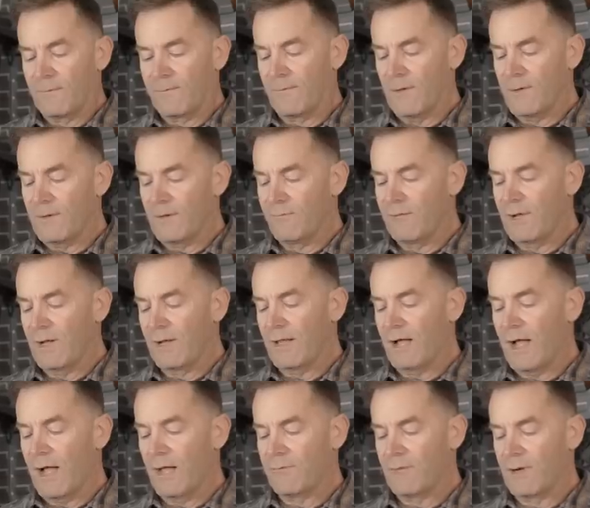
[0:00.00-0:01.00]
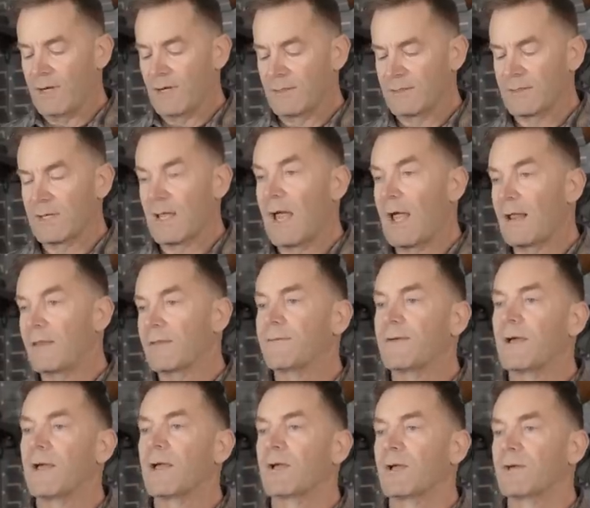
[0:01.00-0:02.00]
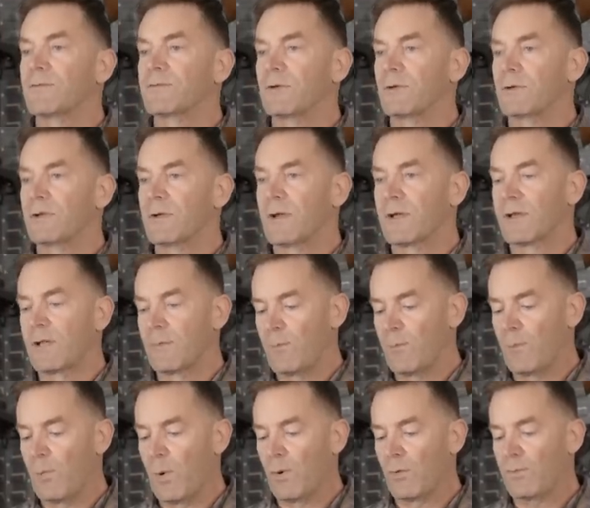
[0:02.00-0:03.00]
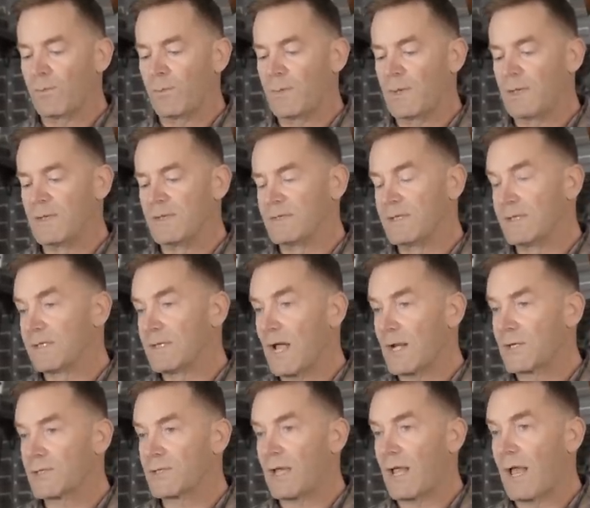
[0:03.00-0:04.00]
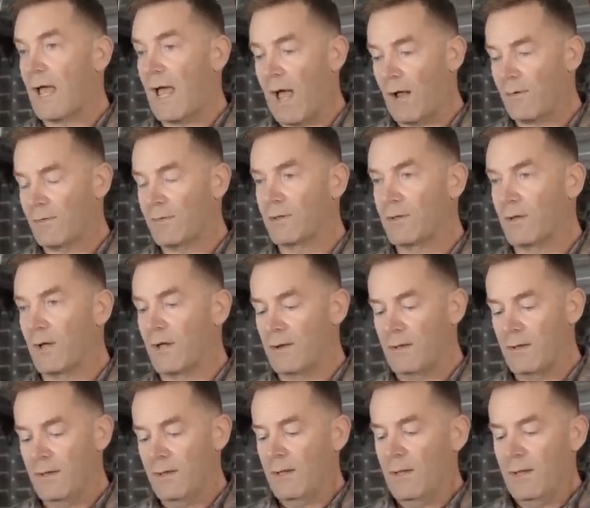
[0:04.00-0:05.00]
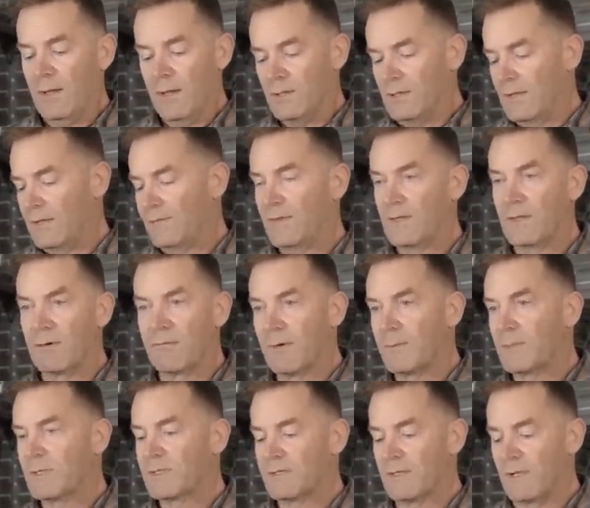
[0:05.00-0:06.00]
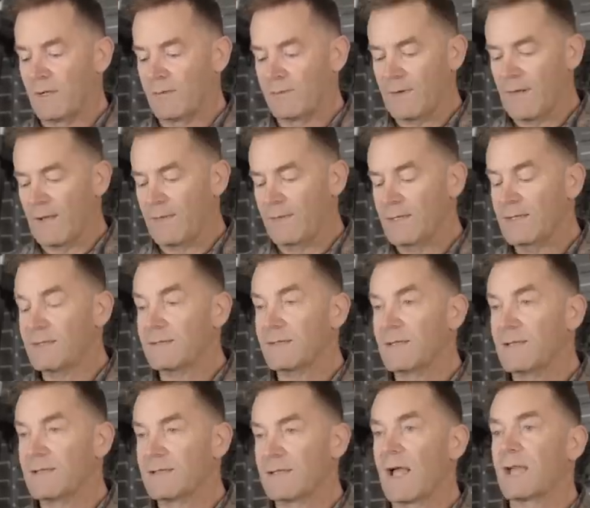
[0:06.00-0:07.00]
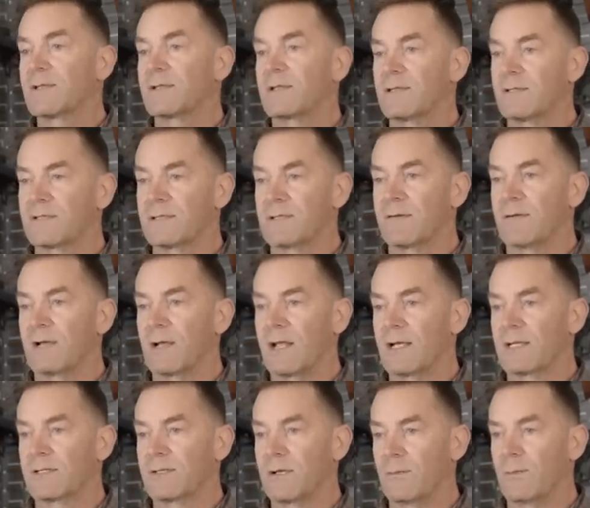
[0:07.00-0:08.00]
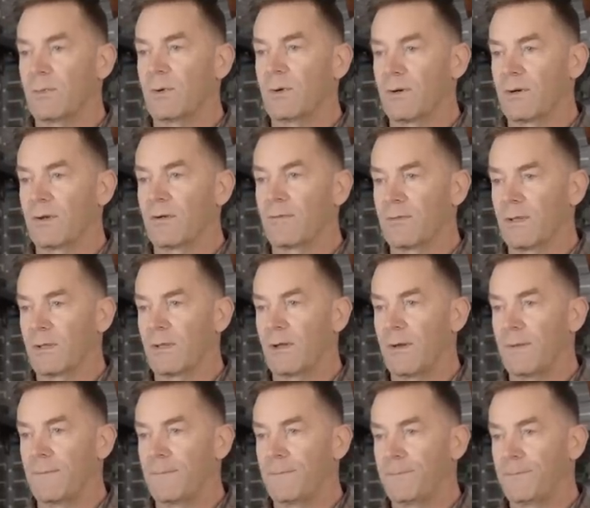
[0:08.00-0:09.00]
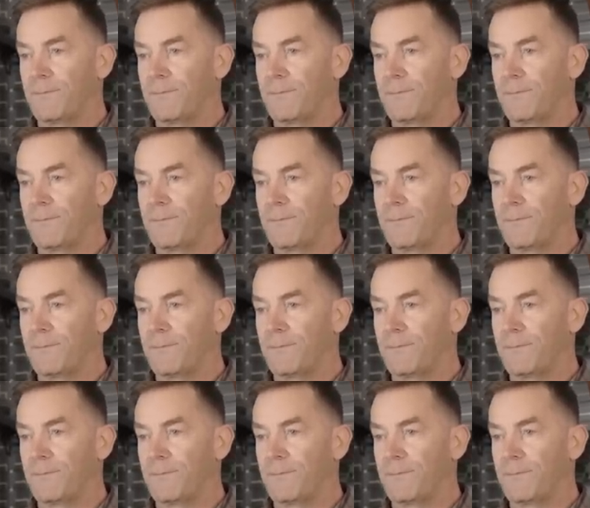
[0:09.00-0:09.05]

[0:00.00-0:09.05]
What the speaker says: The front and rear guide rails and the fire control unit can both be detached out of the gun, leaving the grip itself, and this is actually the serialized component of the gun.